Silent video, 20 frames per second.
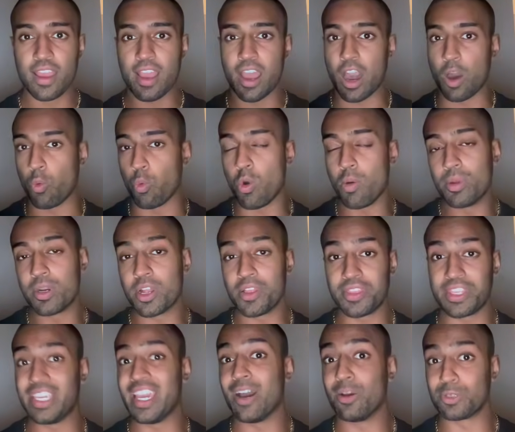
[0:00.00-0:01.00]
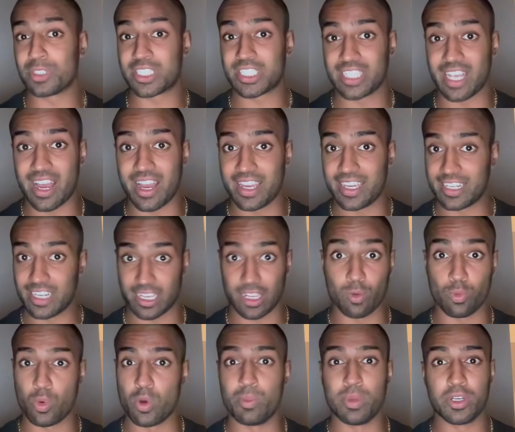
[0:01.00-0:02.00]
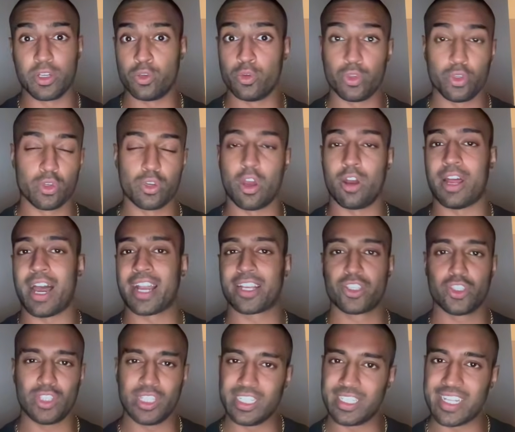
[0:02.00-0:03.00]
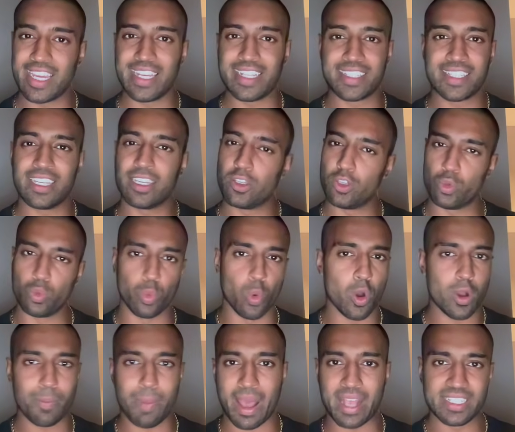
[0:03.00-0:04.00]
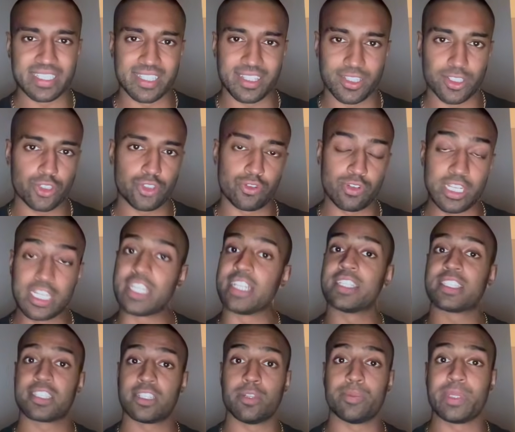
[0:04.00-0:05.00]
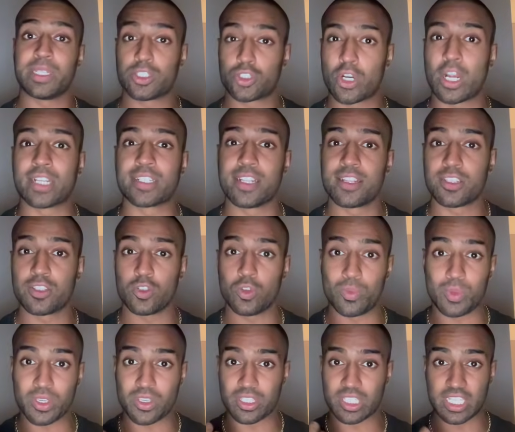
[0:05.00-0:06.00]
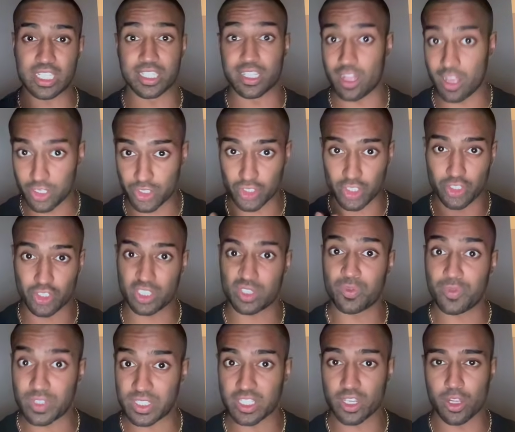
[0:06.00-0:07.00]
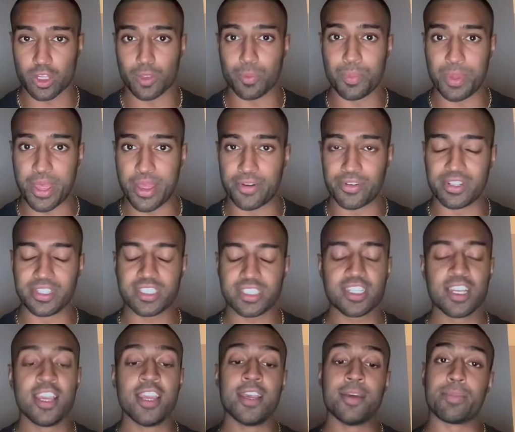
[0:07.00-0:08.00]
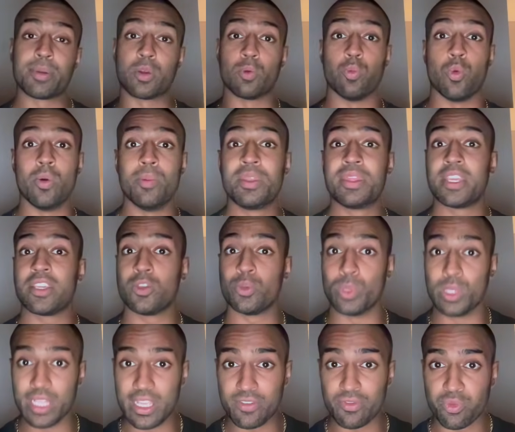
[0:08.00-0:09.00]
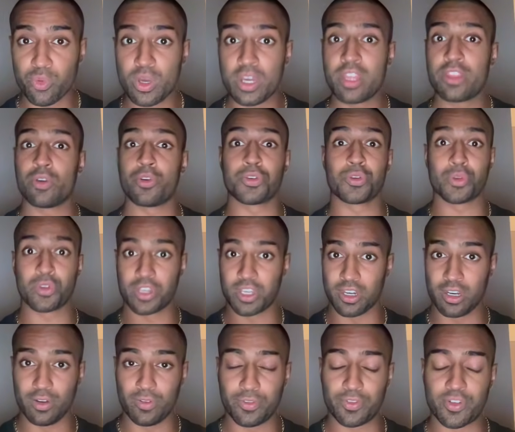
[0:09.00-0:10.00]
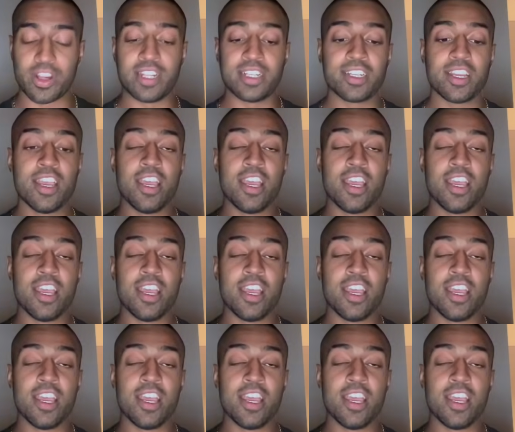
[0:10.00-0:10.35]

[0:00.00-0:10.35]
A woman on the outside, like a woman who you're not actually dating, you walk past in the street, can still be attracted to you because it's largely just physical appearance. But a woman that you live with or your girlfriend